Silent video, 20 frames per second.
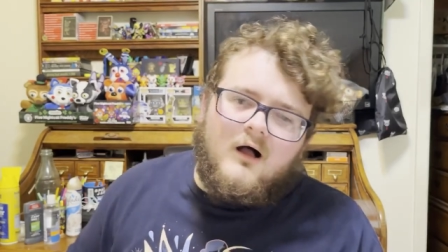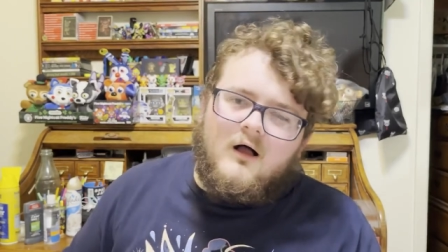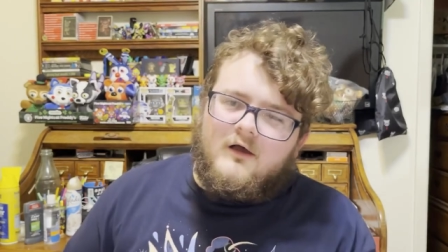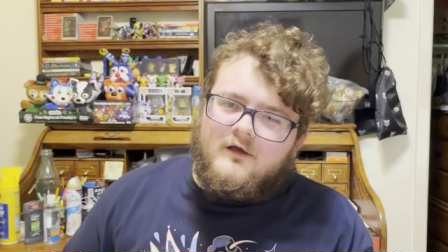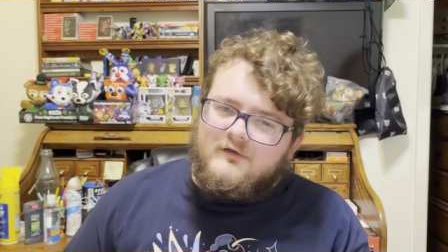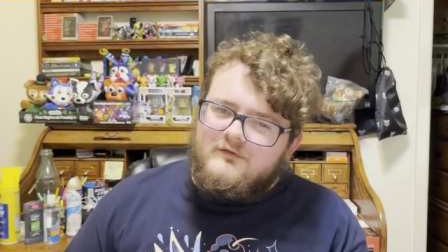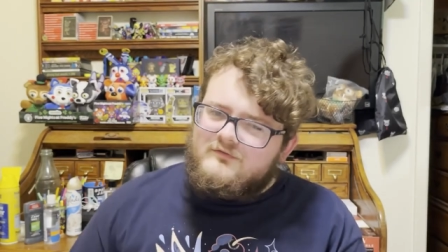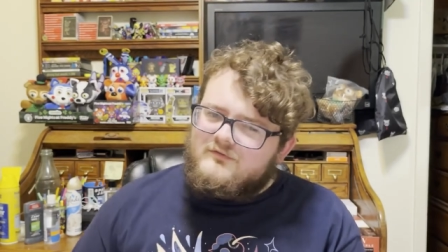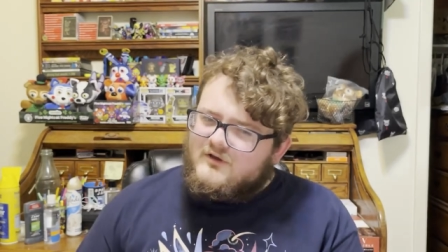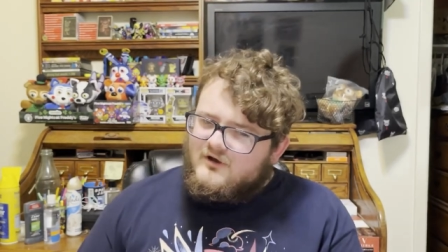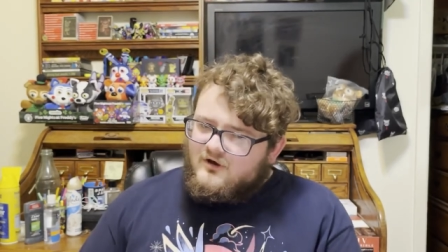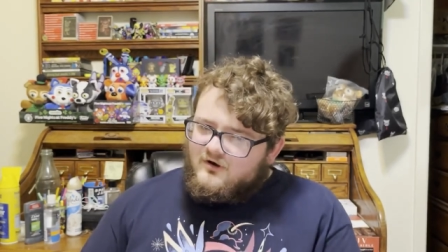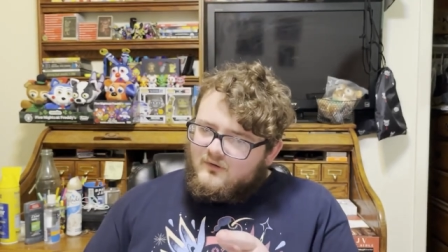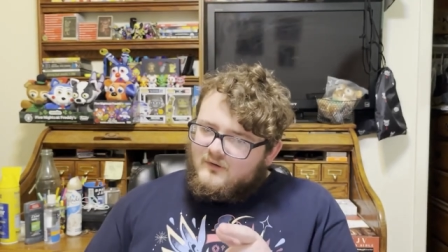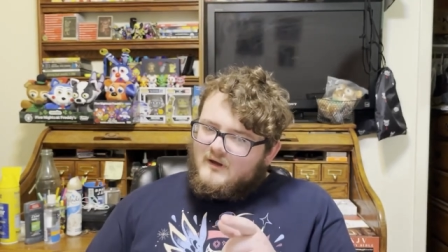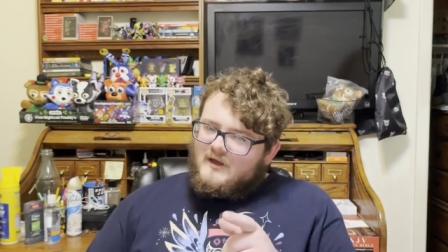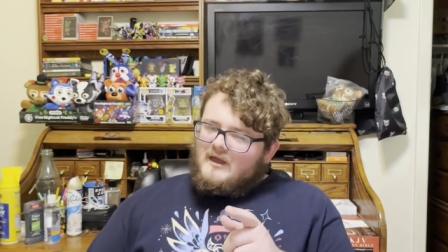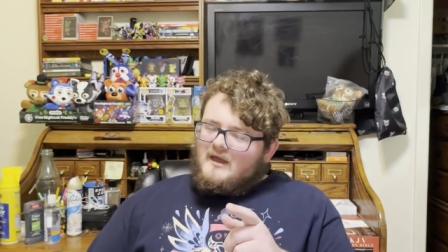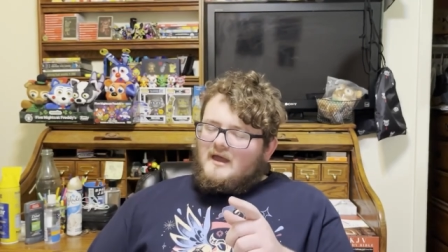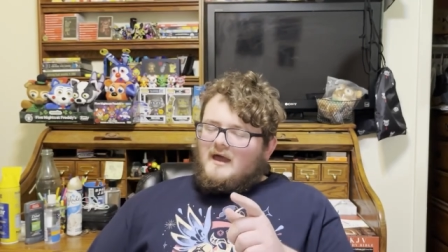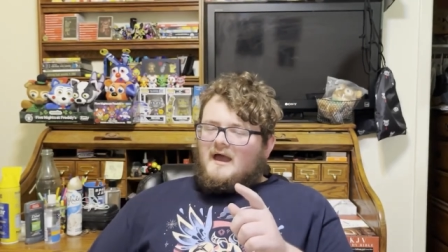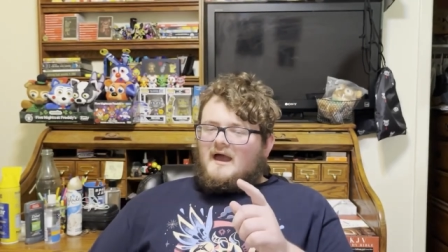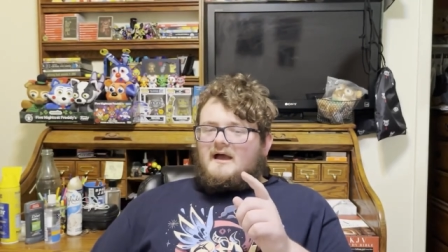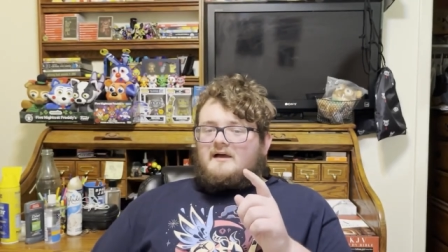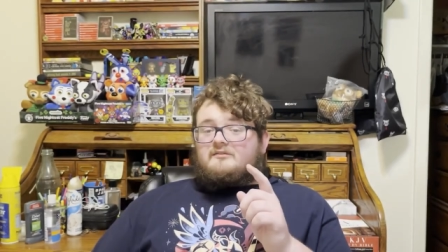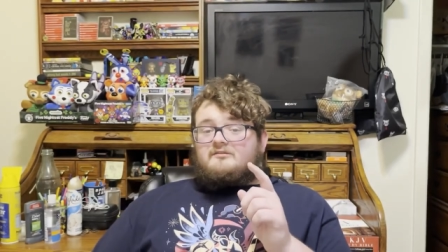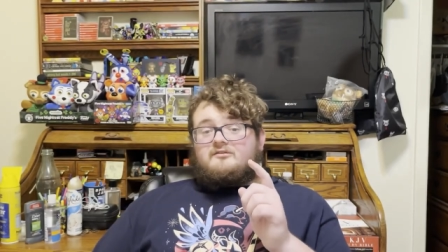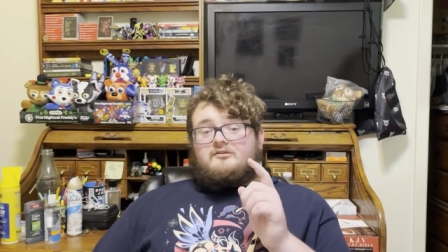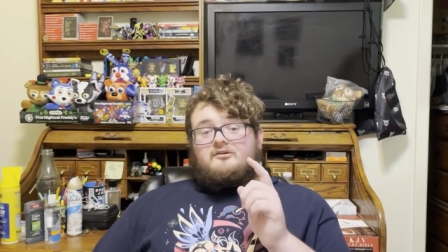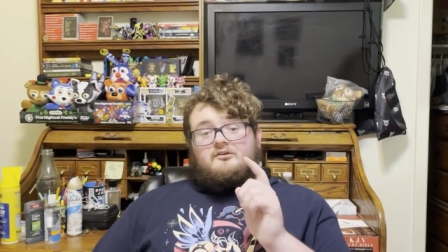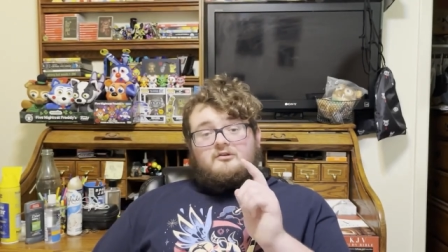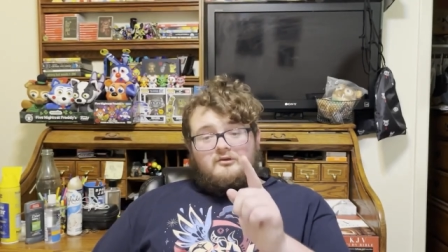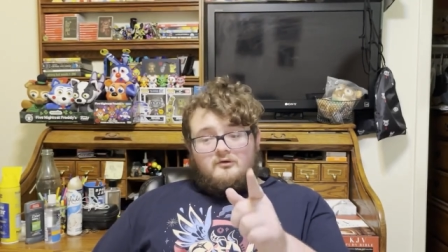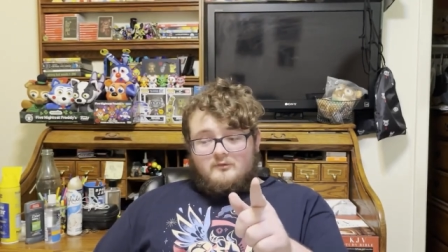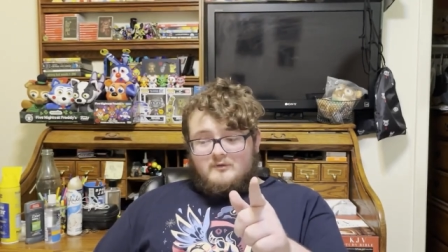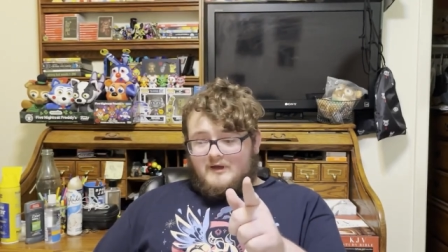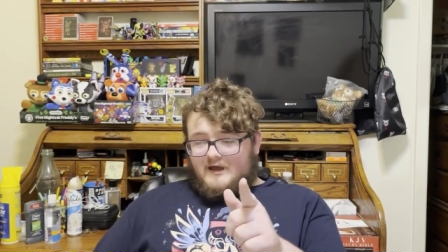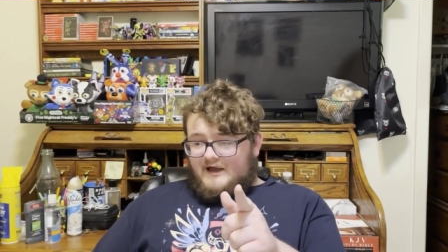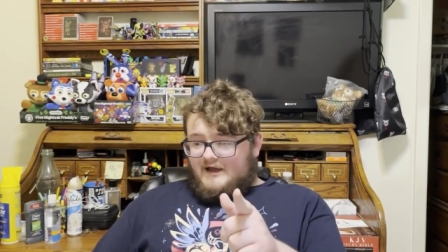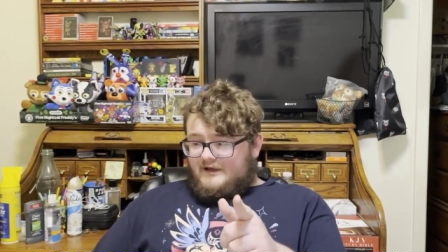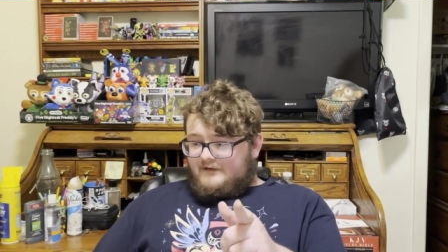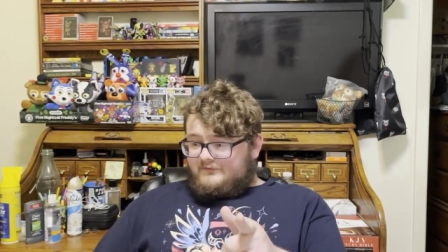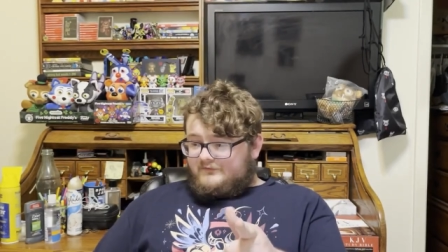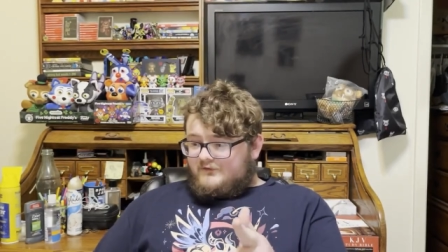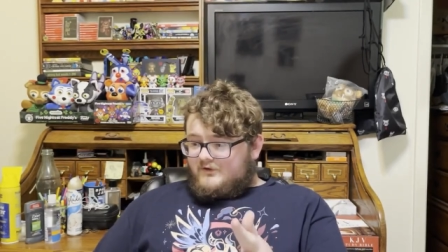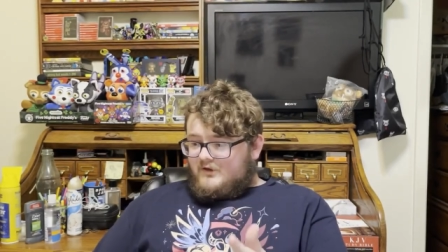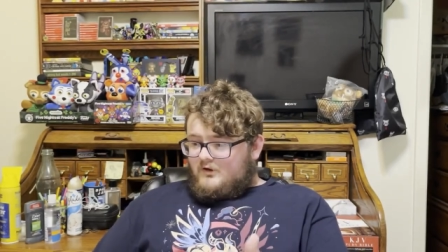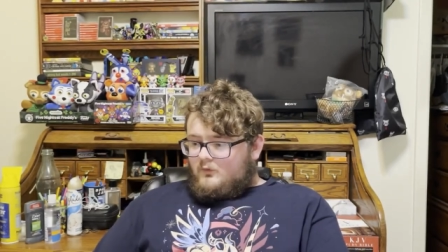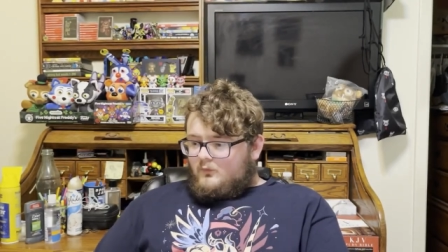also ask you guys